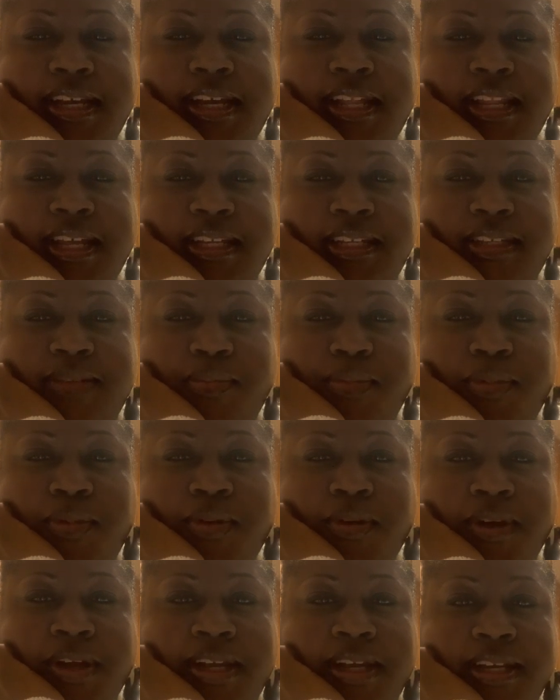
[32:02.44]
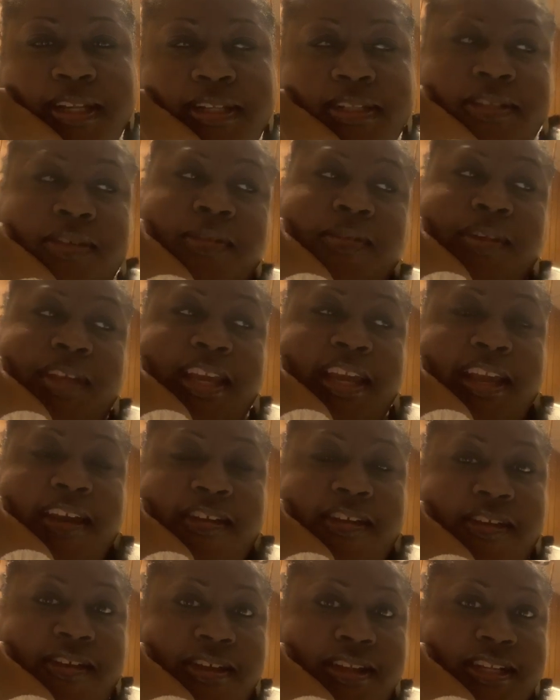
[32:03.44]
clicked more in don't
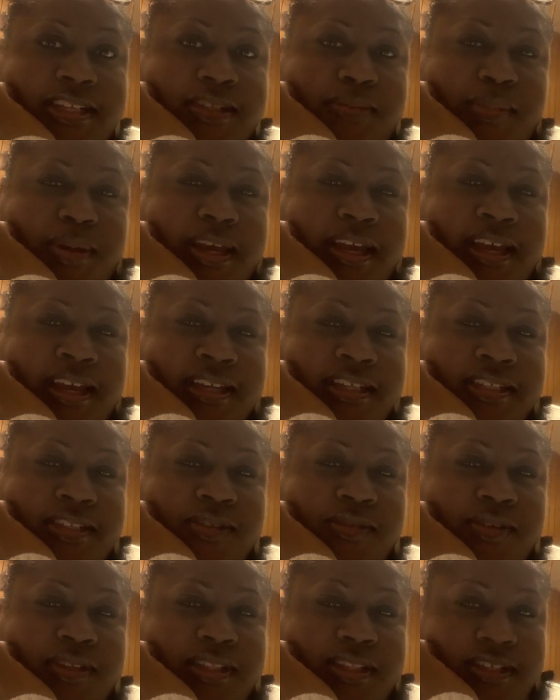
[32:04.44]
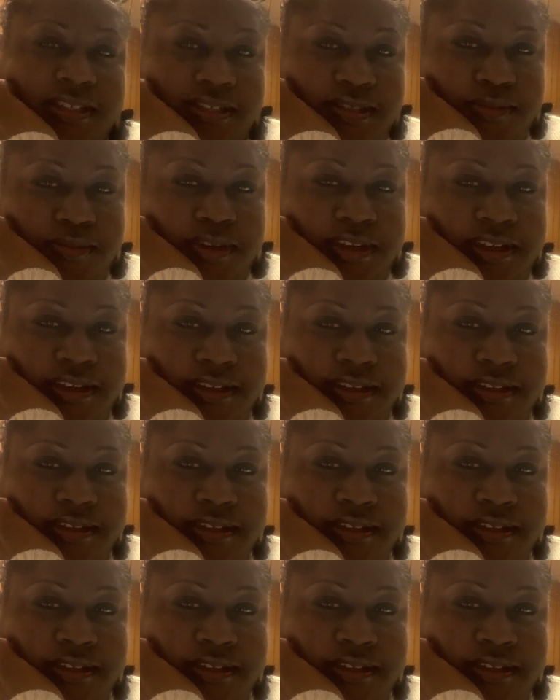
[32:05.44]
carry all these bags, do it this way.